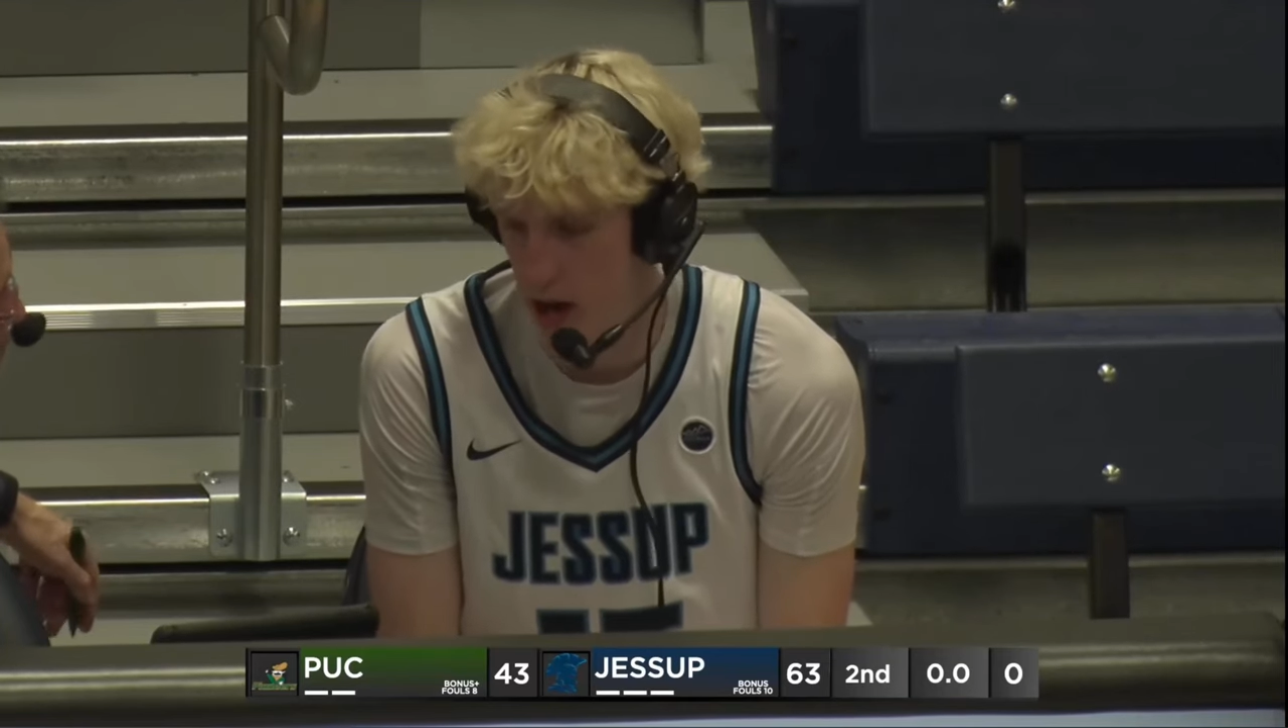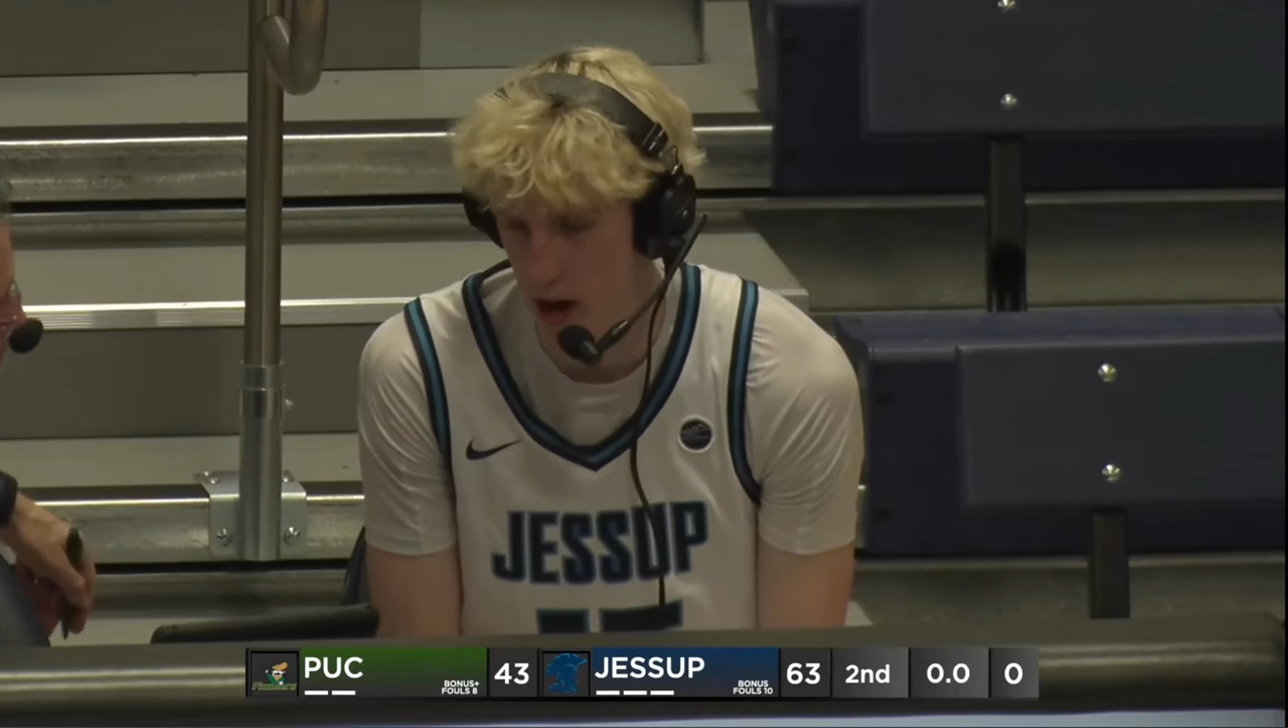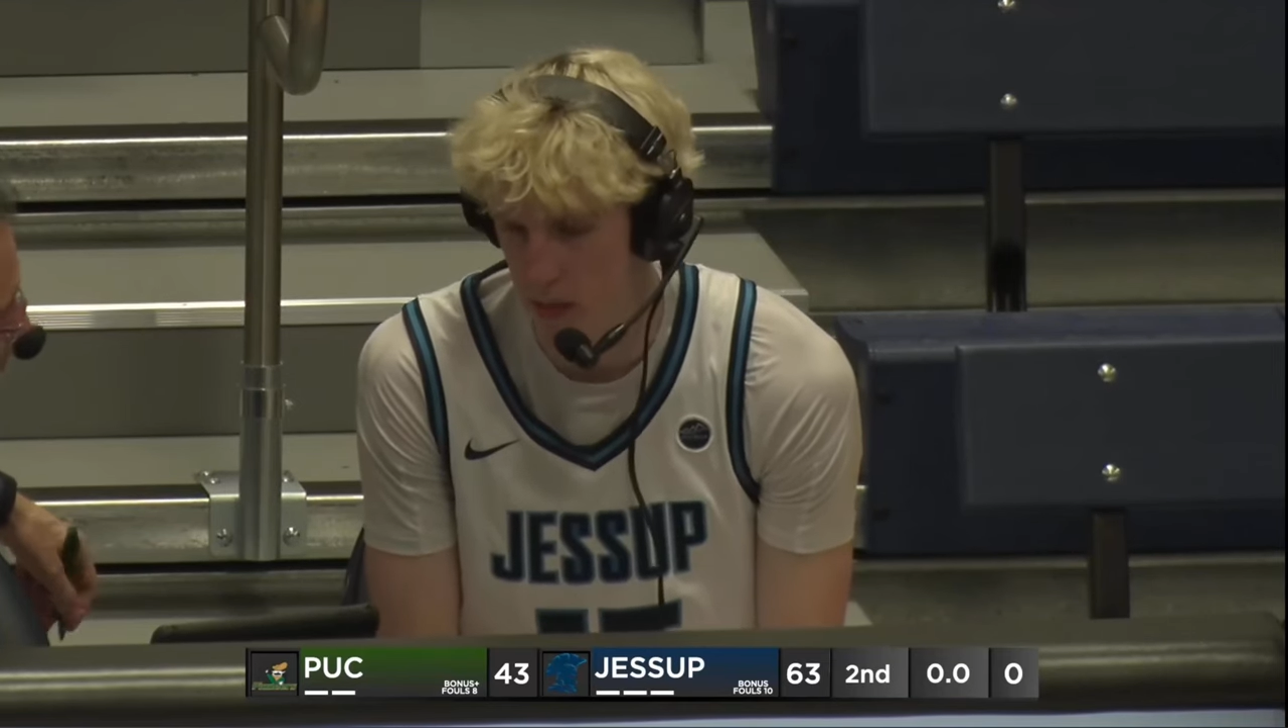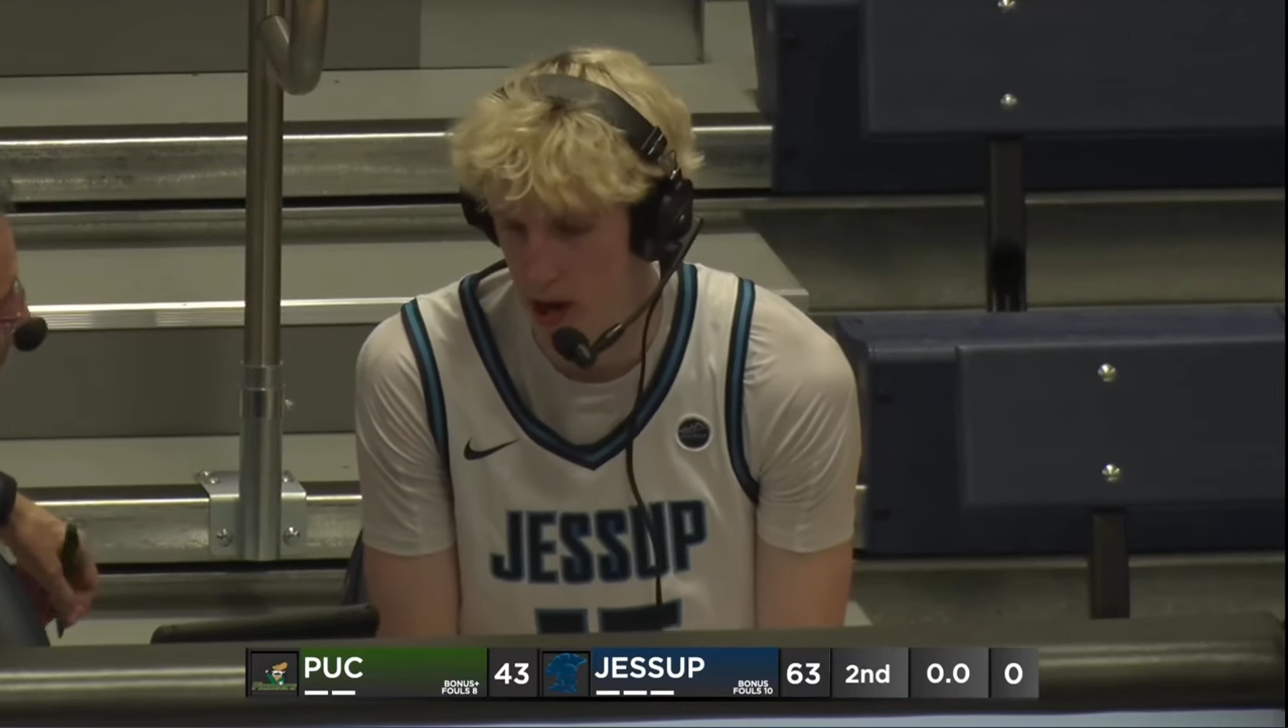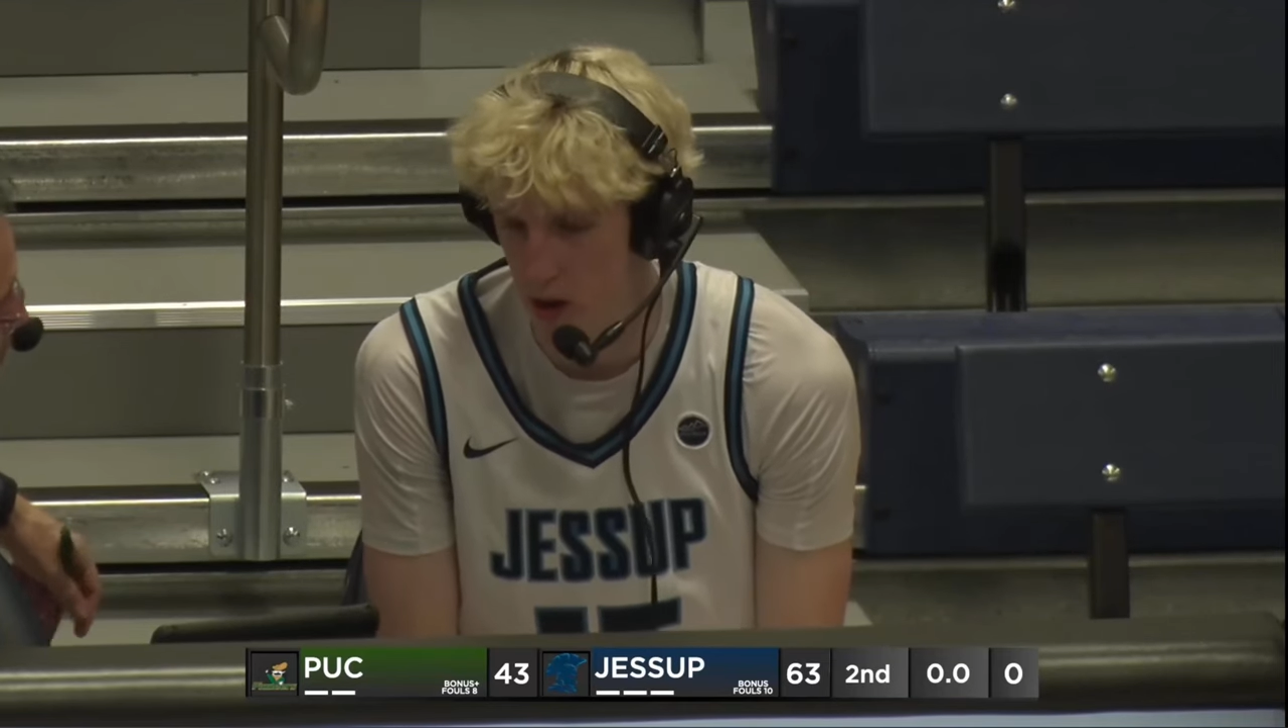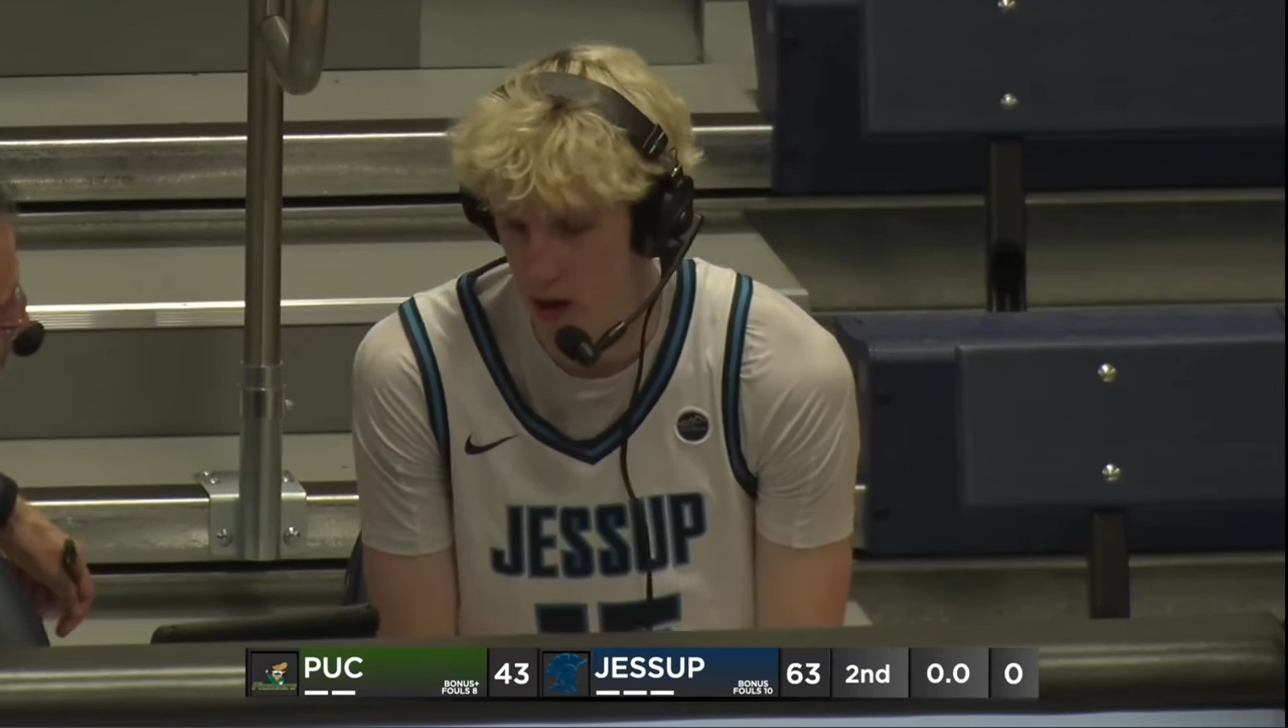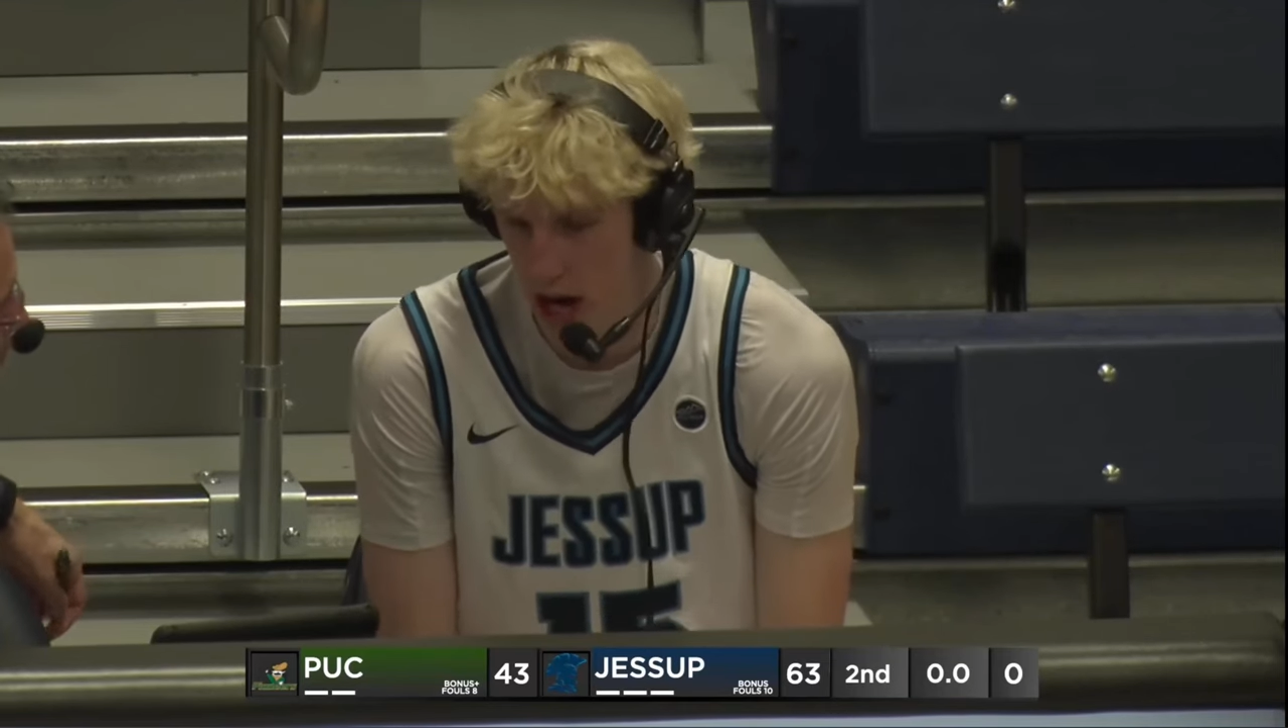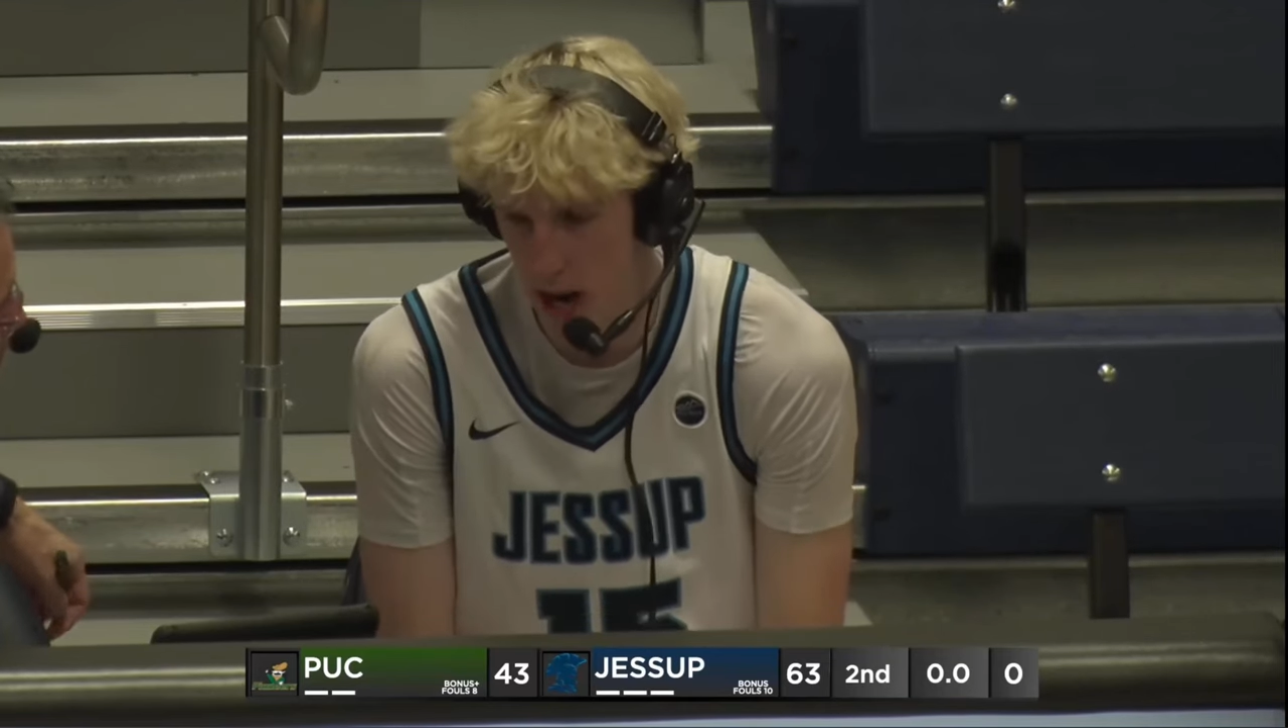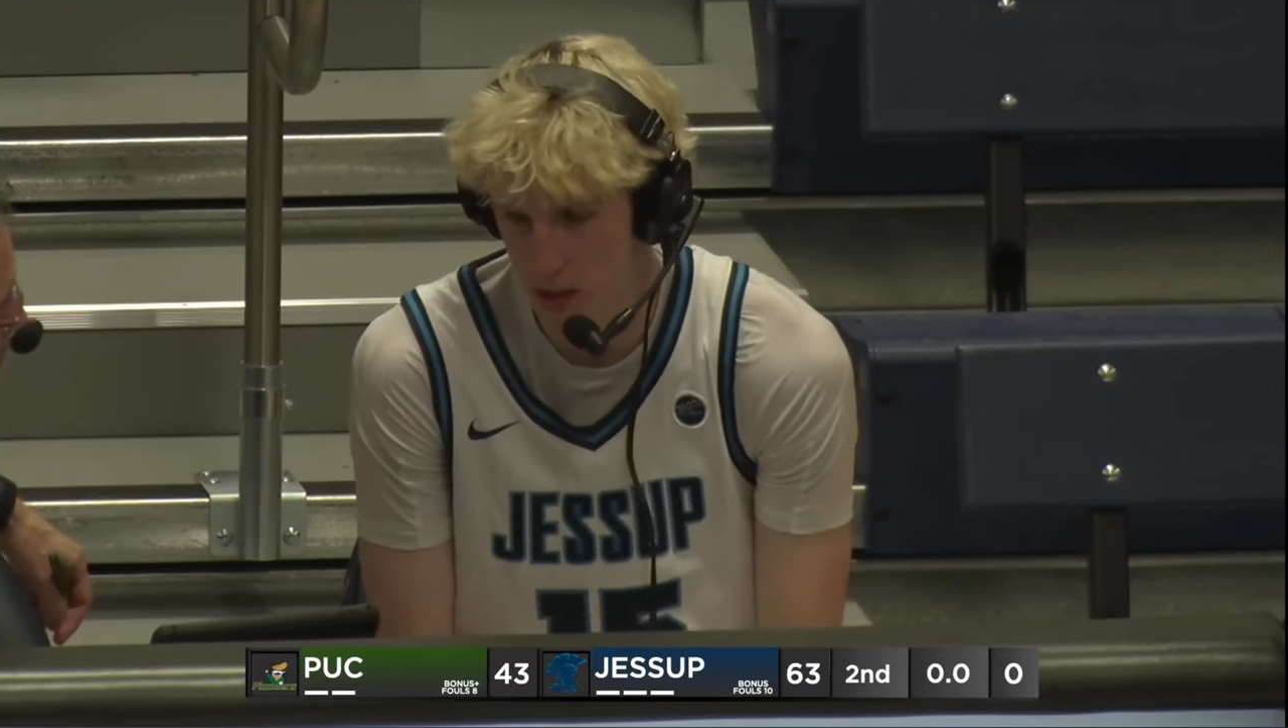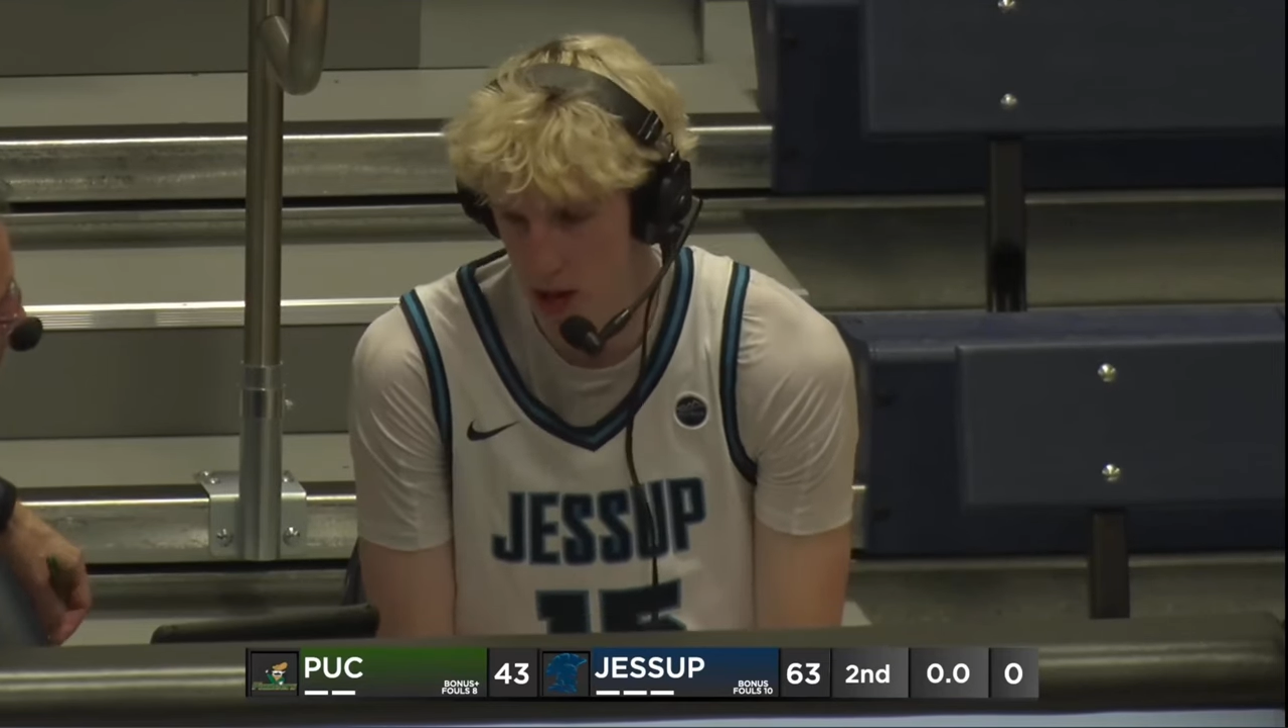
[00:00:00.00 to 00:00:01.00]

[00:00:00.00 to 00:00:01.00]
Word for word: being able to play the whole game.